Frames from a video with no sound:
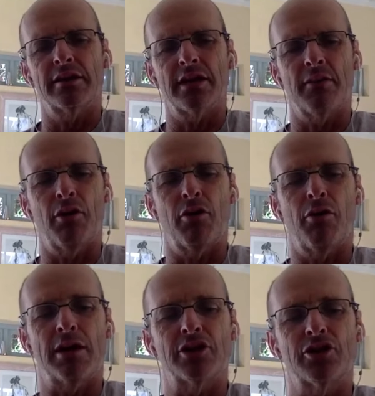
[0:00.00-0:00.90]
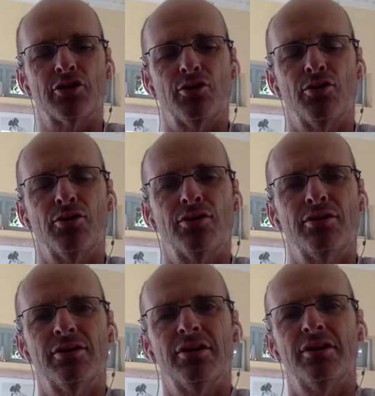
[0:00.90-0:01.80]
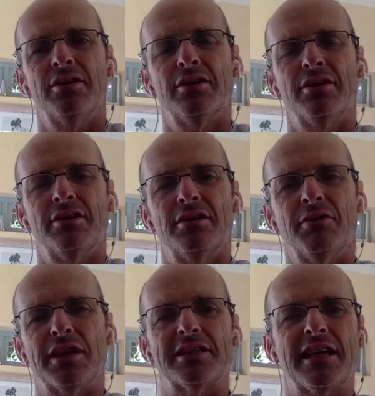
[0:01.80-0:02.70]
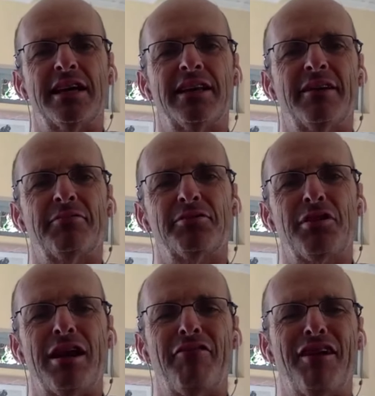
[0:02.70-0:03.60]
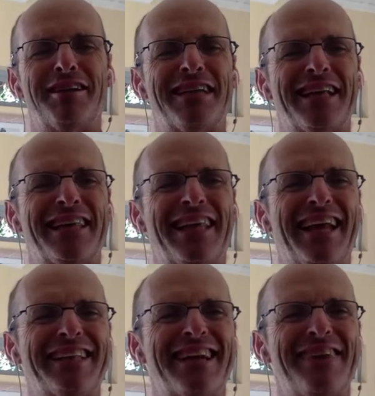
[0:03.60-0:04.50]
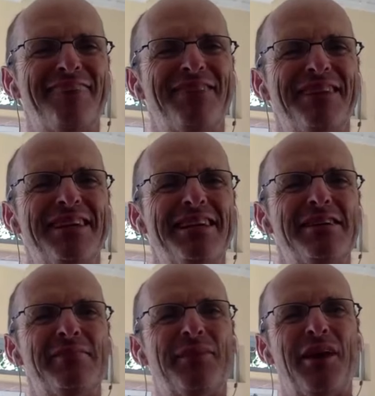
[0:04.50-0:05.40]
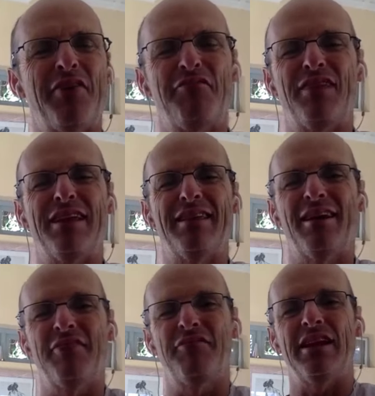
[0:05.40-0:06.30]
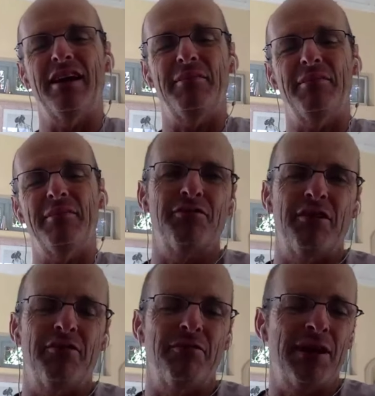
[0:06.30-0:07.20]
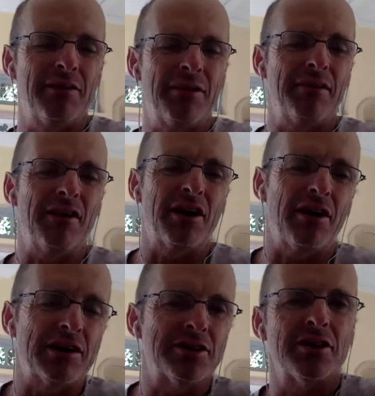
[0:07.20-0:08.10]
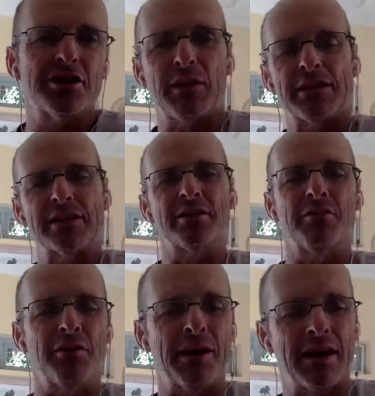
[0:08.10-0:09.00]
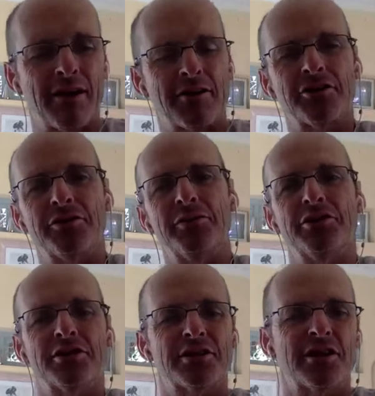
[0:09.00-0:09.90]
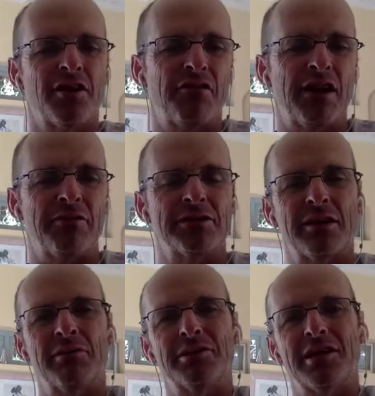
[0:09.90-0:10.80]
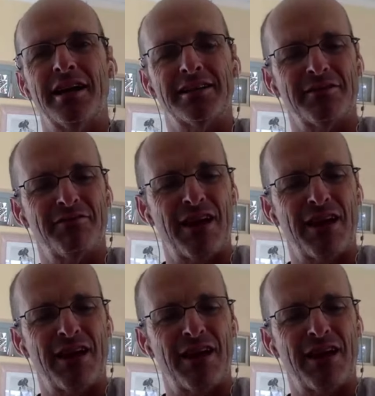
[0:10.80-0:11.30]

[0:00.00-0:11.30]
So I'm not quite sure what I said that was relevant at that time, but hopefully, I mean, whenever I go into those spaces, I want to make a contribution. So hopefully, I was able to add some